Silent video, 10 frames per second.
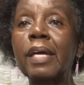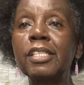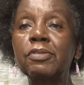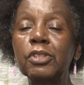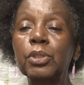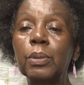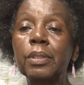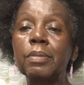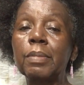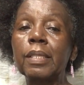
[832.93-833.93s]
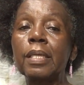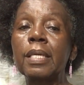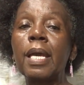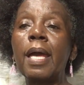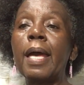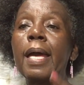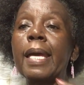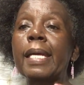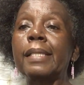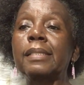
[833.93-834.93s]
thanks for joining me,
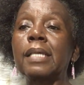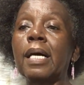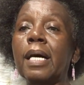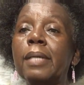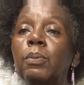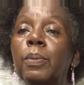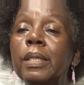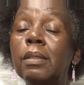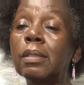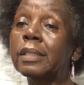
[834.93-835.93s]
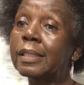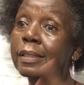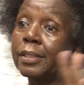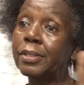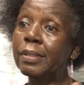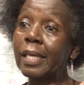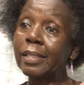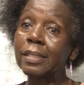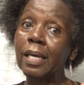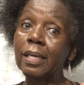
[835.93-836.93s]
and I will see you
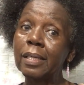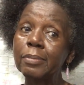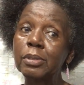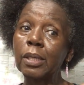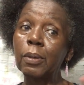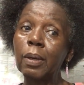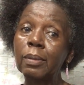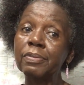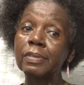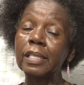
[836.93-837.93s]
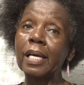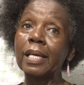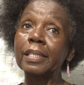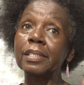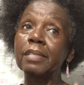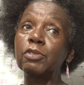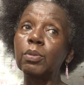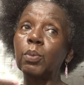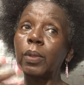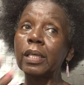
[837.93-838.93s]
next time. So hopefully I can give you
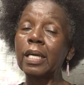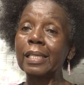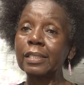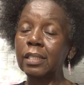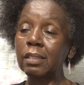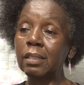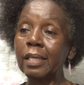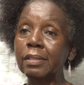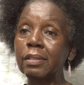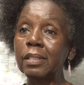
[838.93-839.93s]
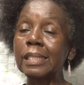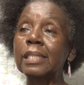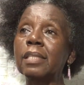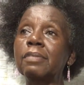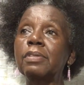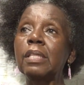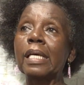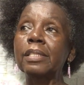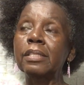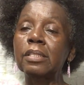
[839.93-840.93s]
more content like this. And if you
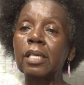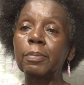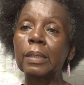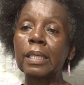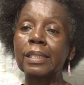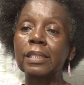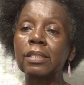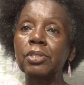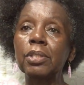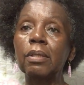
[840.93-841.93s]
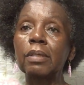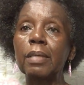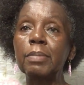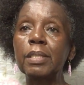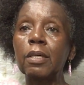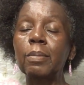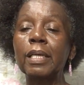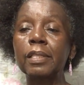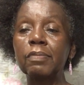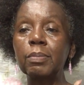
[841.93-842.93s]
like this type of content, you know, let me know by
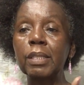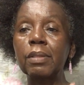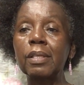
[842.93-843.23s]
giving me a